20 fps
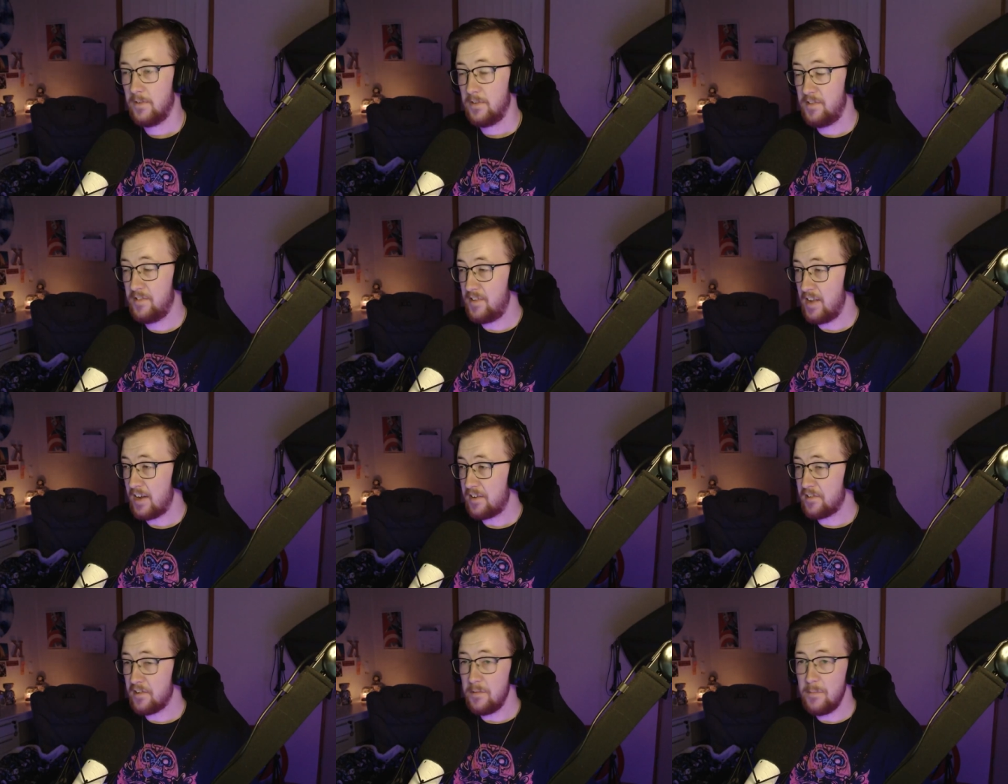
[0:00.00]
She's
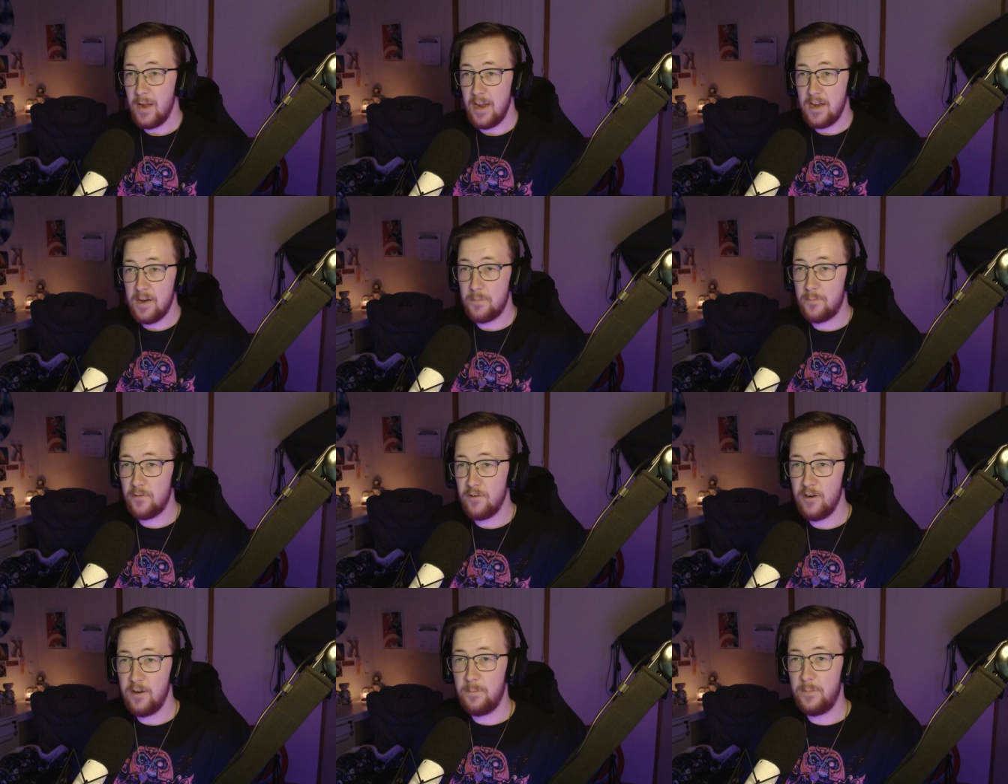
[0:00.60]
actually made it
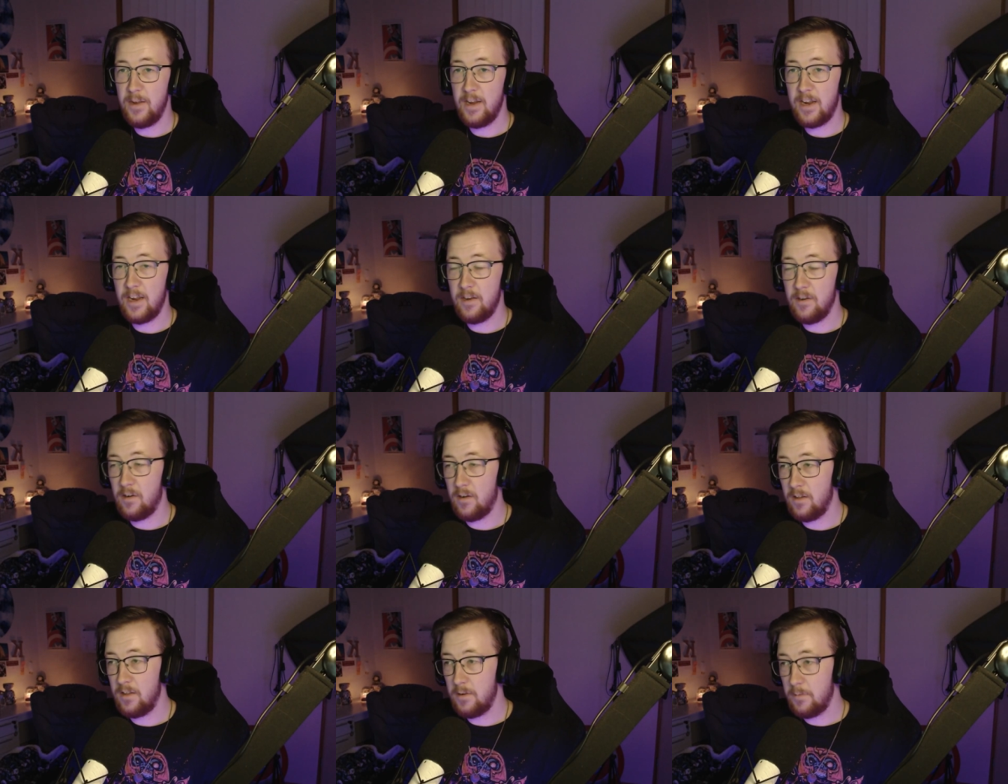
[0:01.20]
pretty big in
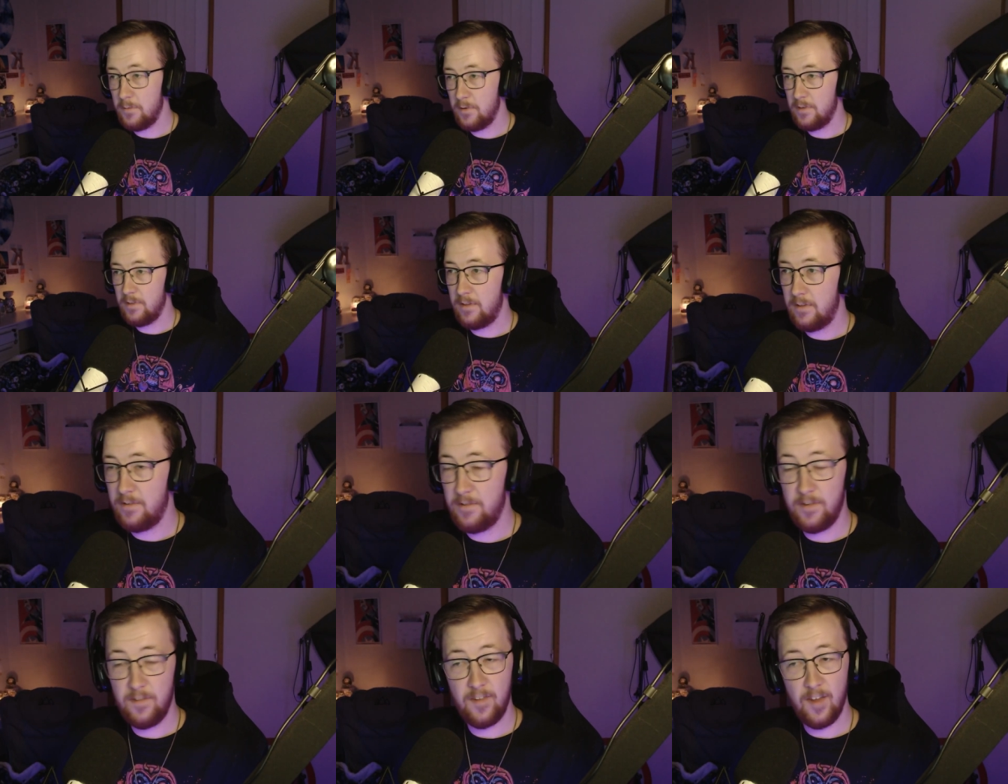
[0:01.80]
Hollywood.
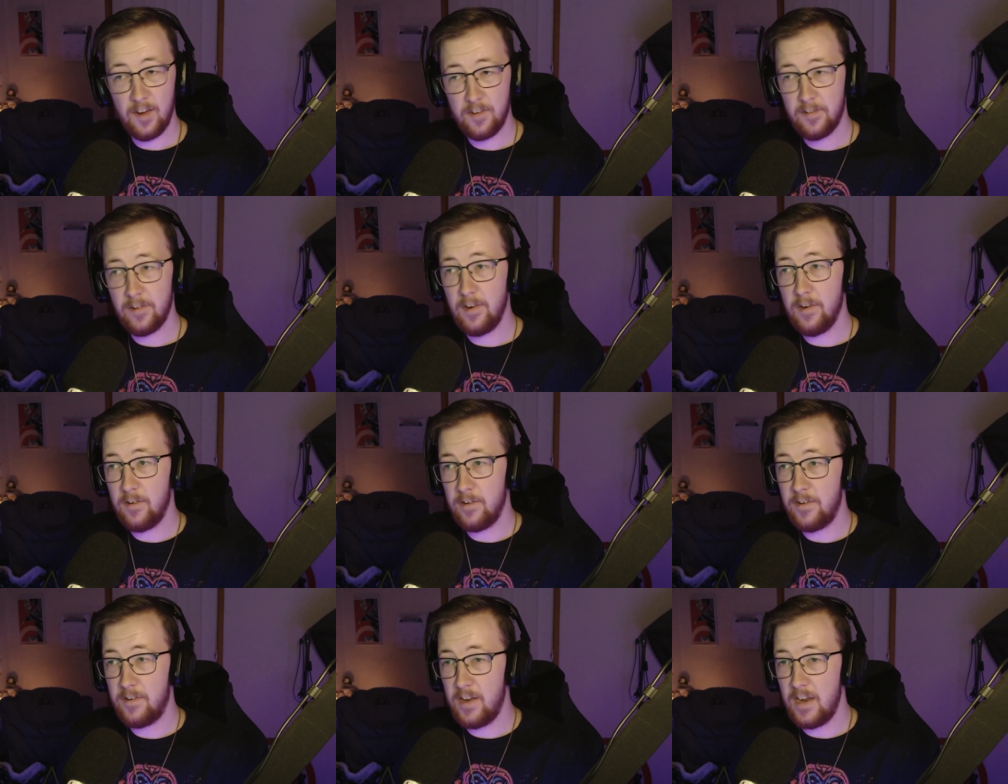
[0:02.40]
She's actually
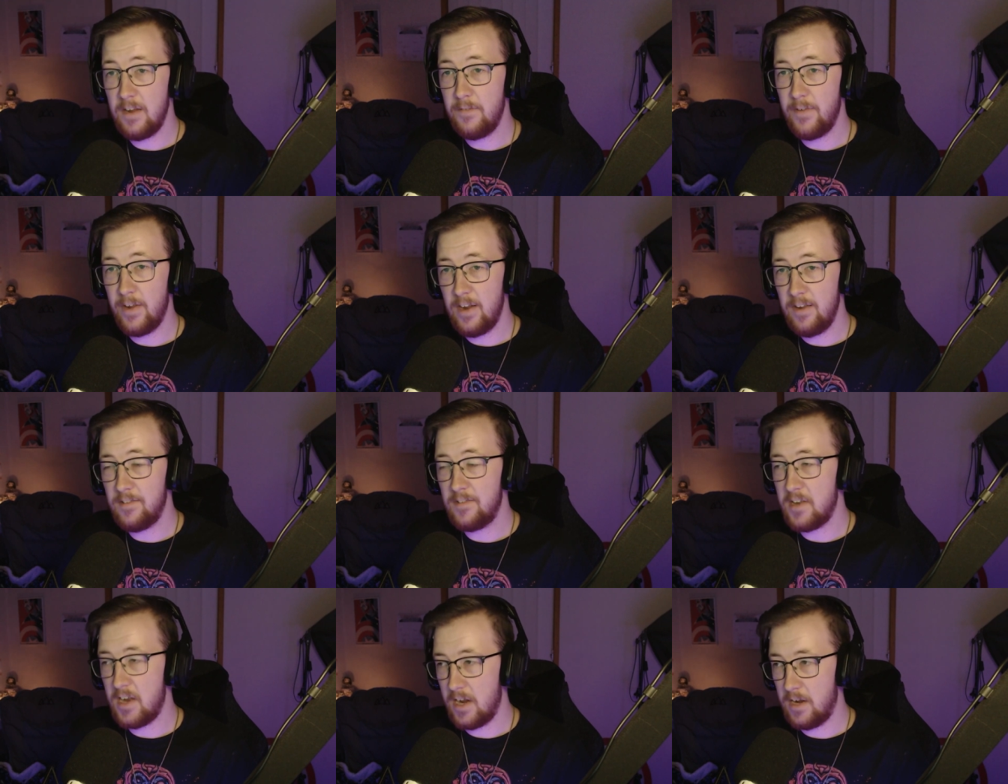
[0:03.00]
on
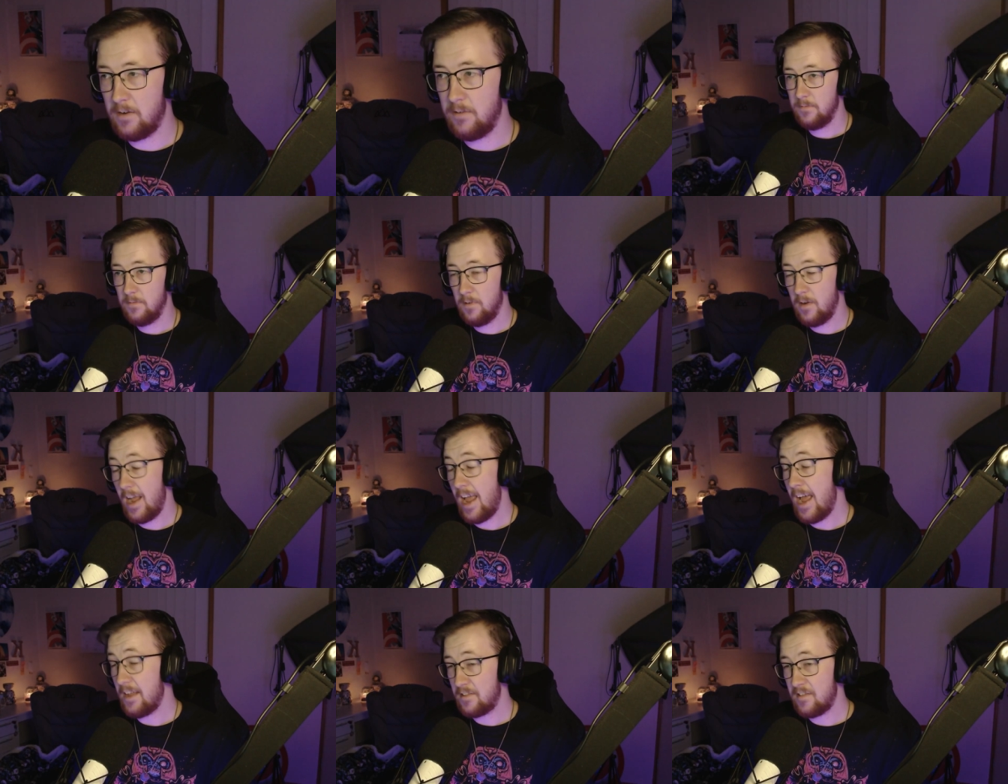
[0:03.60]
TVs now.
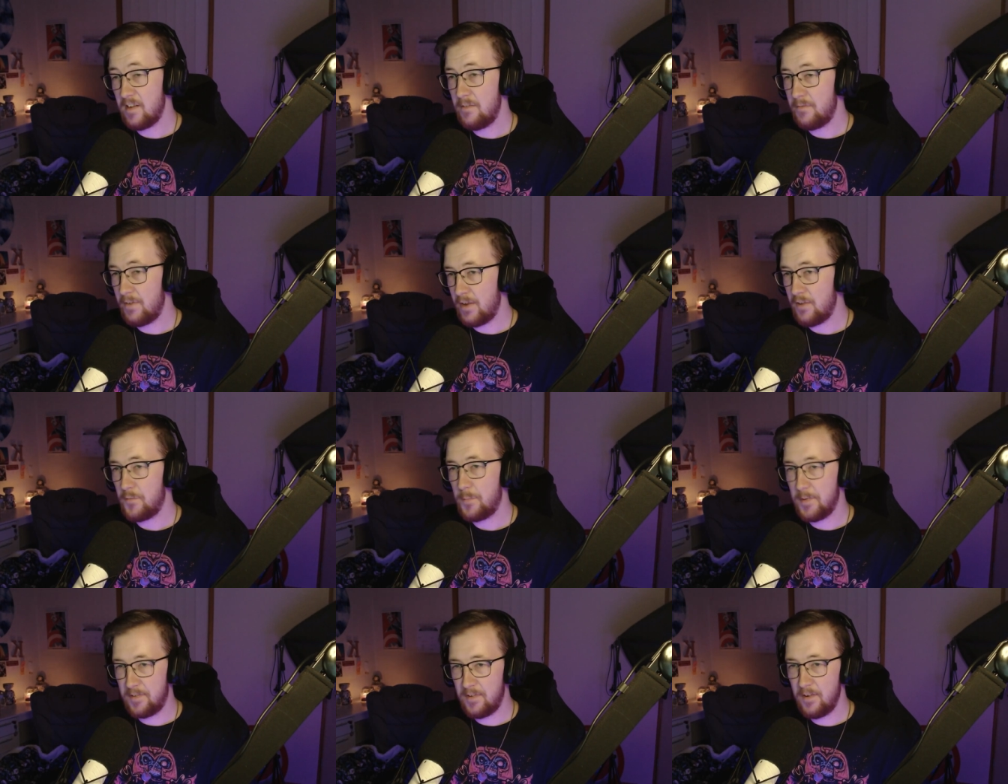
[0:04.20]
Well, our TV
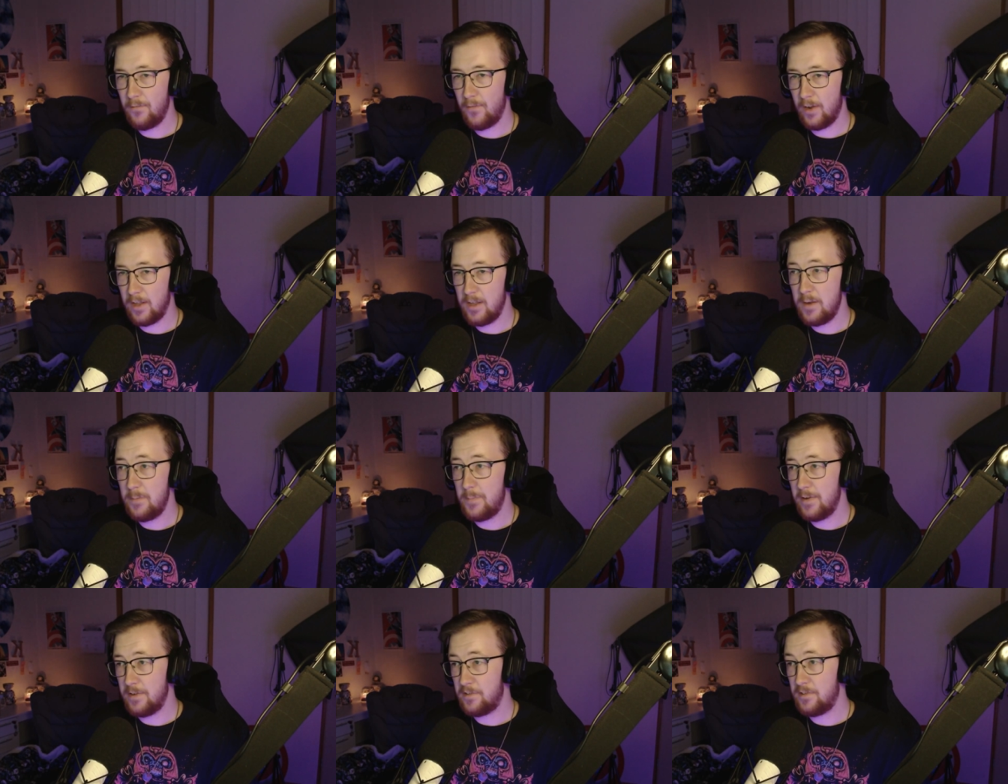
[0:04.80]

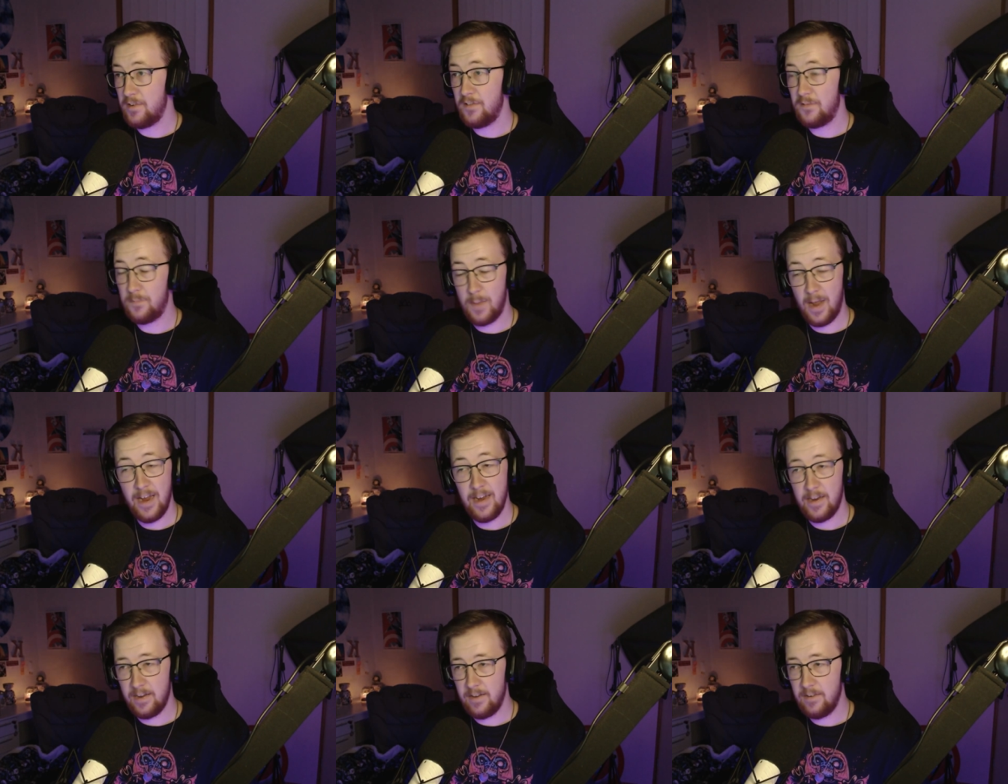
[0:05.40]
specifically, but she's
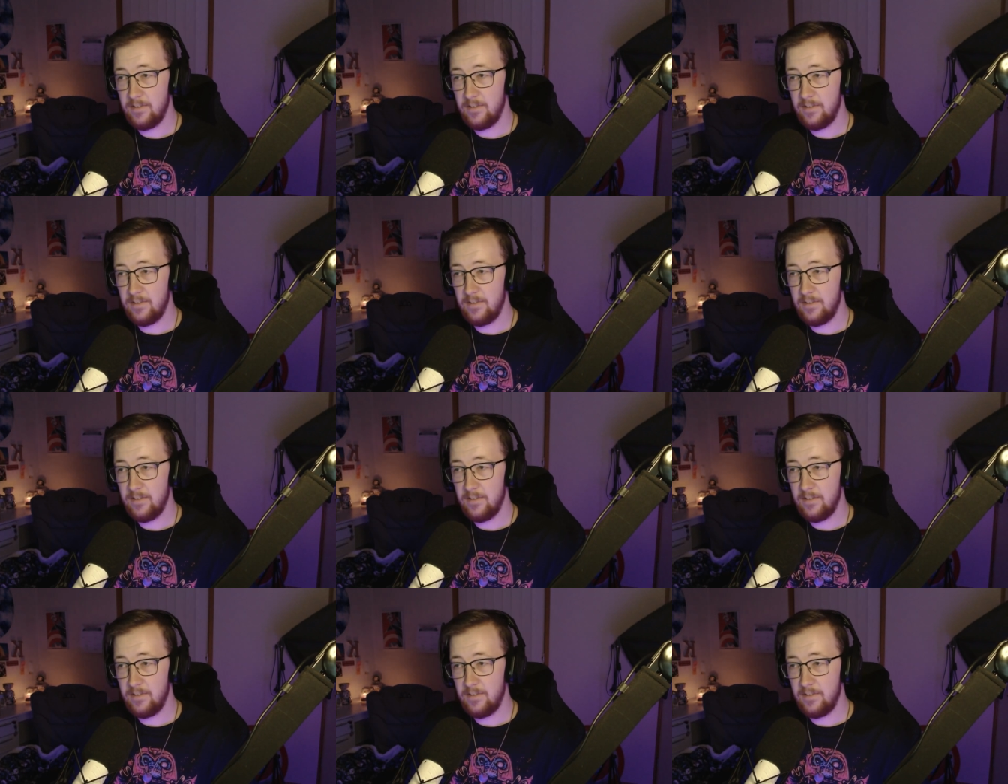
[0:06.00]
made it.